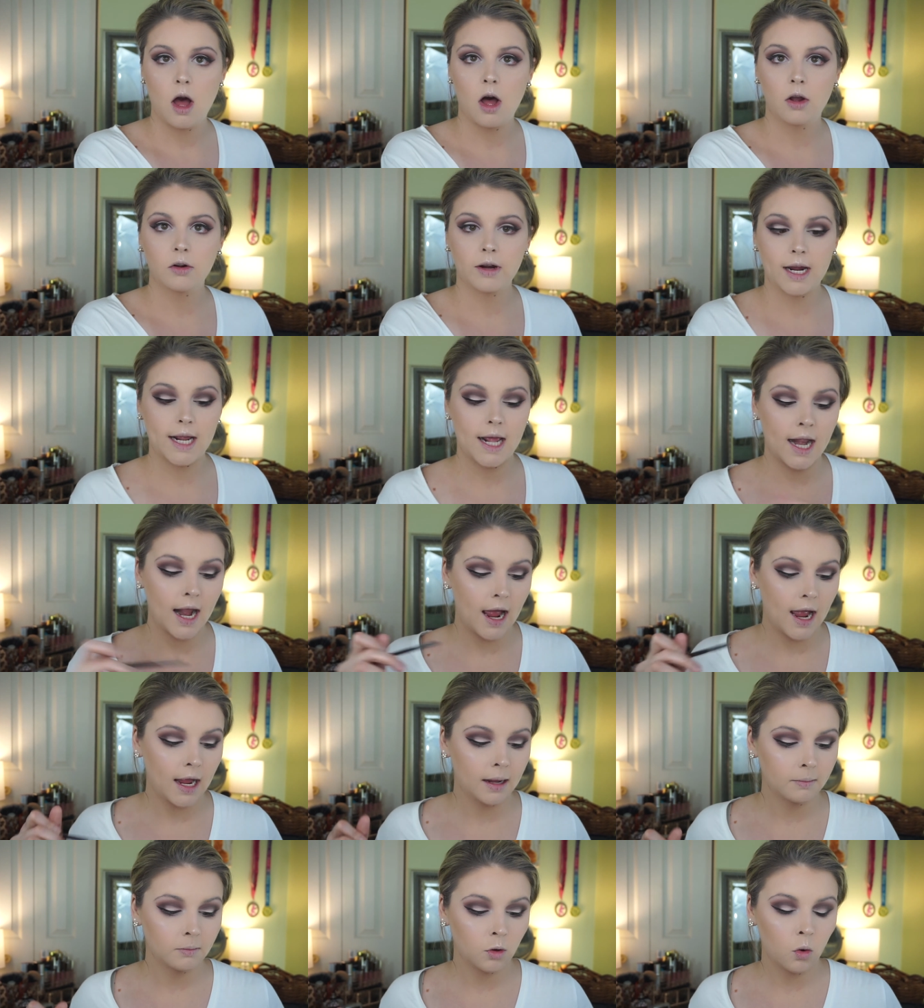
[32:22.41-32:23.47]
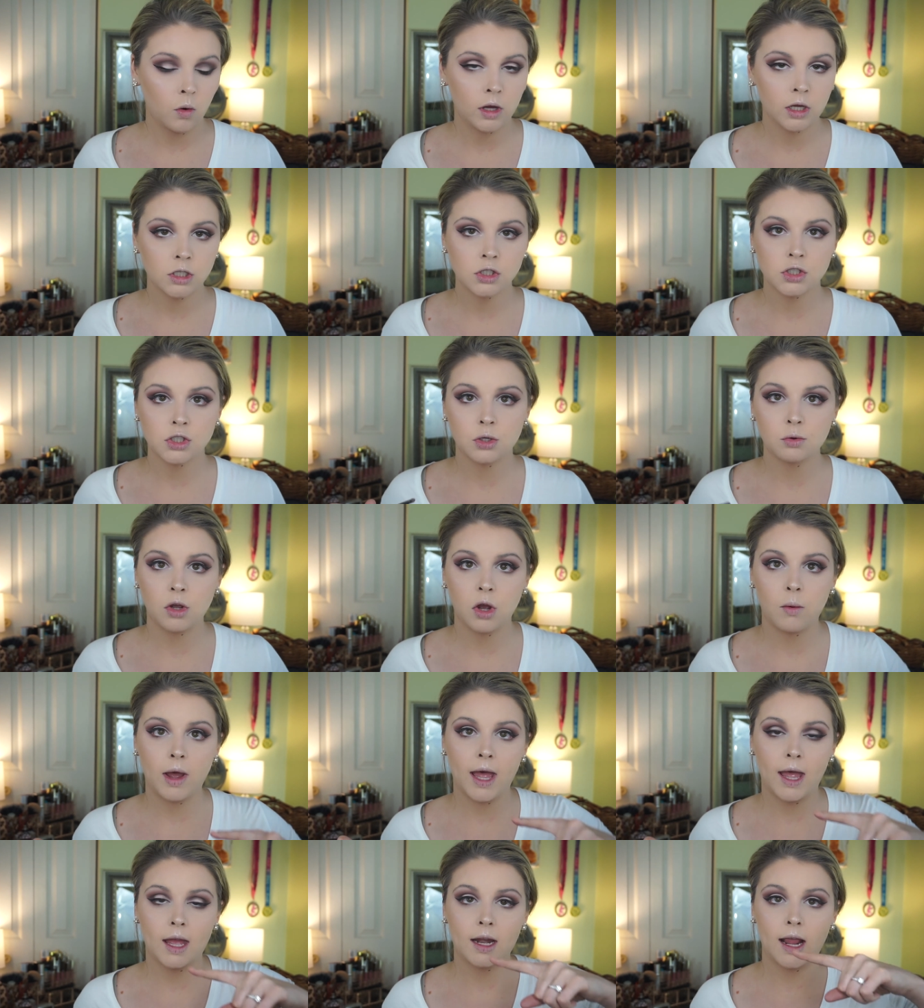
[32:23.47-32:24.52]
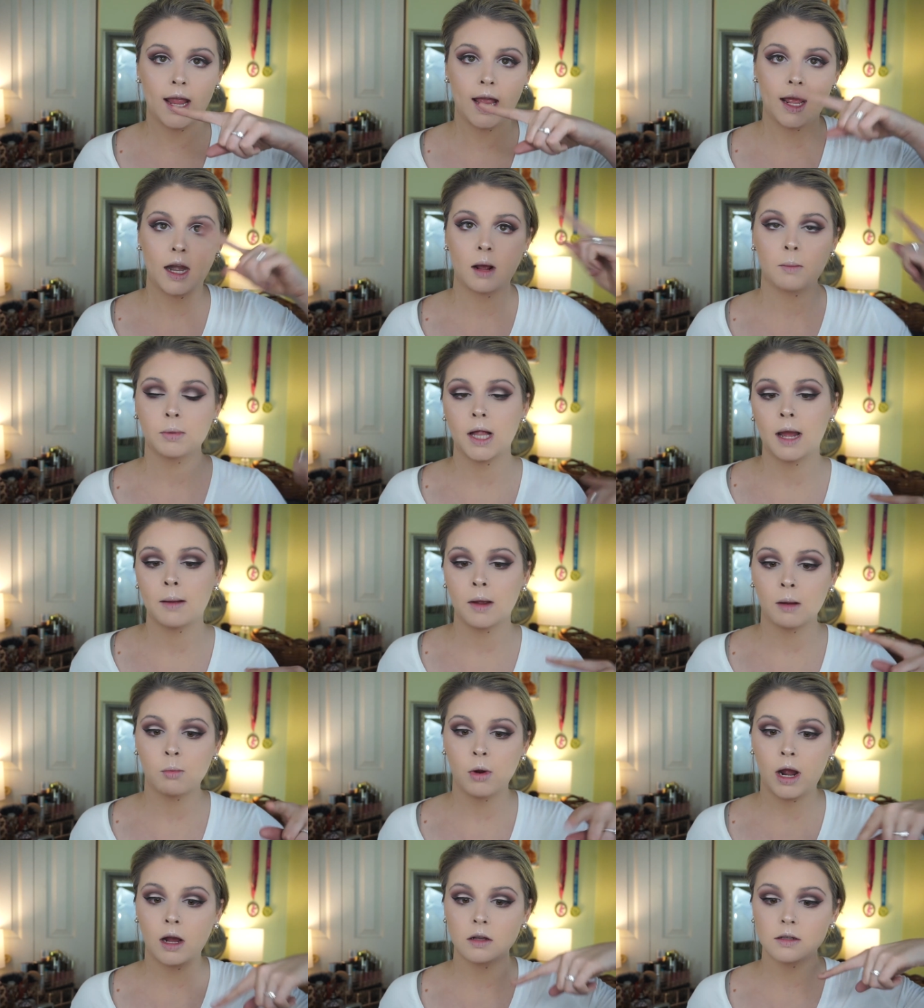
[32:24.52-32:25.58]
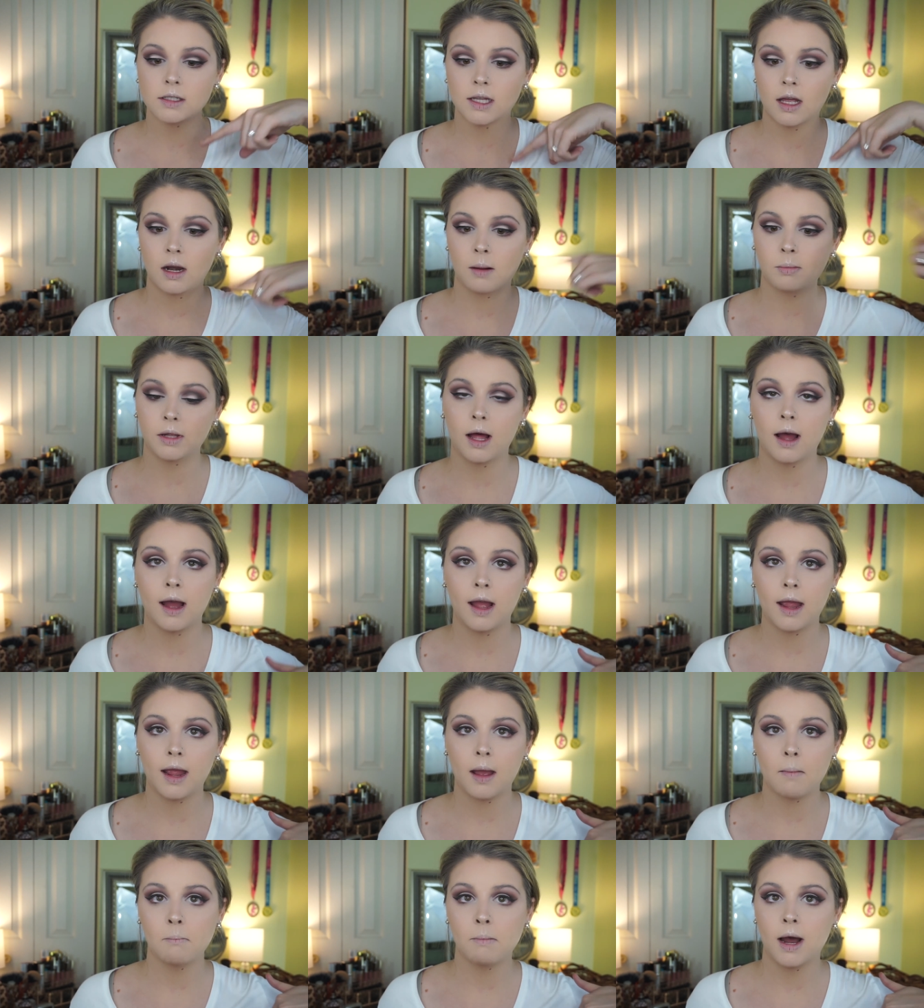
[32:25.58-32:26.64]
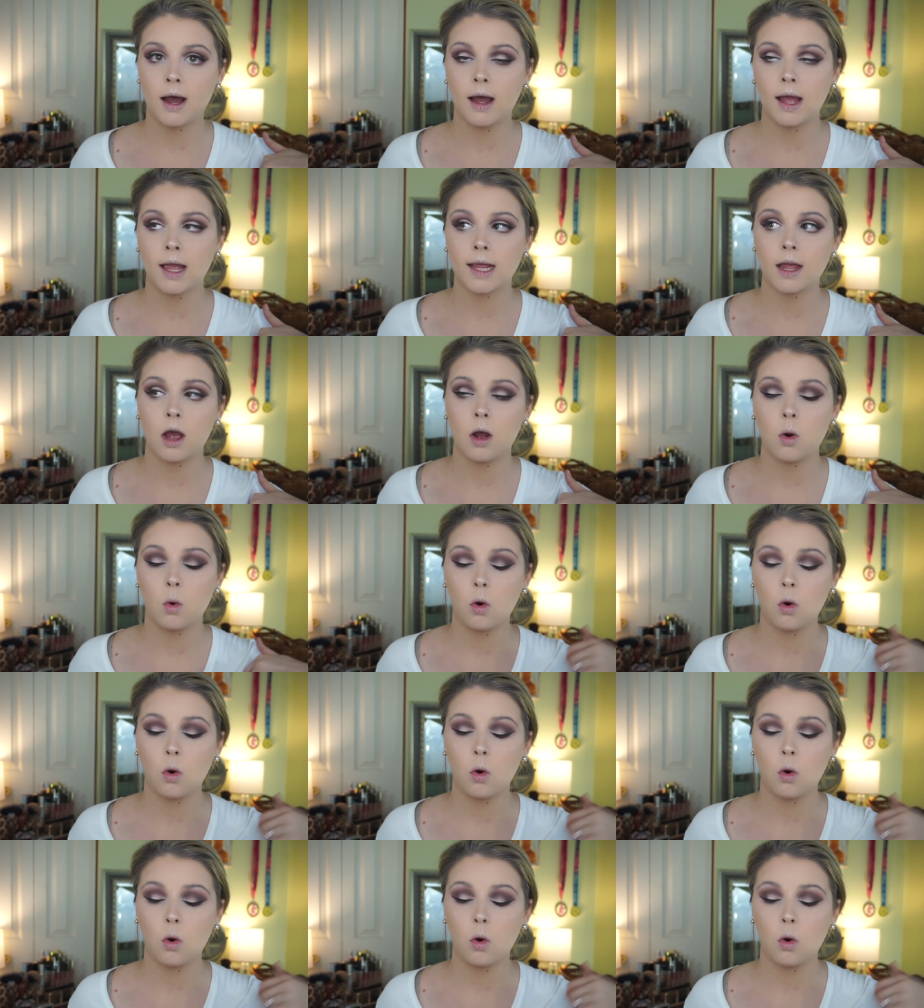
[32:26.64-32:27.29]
Alright, and I am going to go ahead and apply my brows and apply my